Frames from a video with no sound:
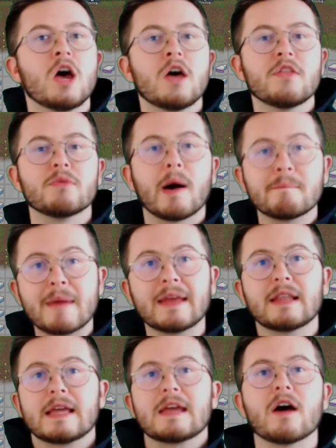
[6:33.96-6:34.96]
Well,
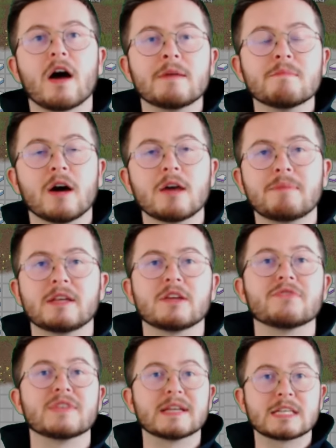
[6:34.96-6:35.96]
mainly, in my
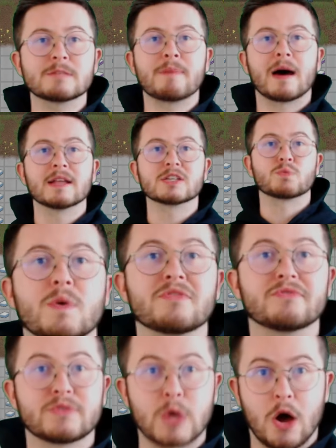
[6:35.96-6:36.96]
opinion, this is balanced
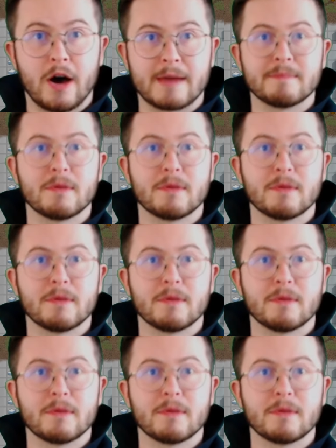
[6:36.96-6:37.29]
with time,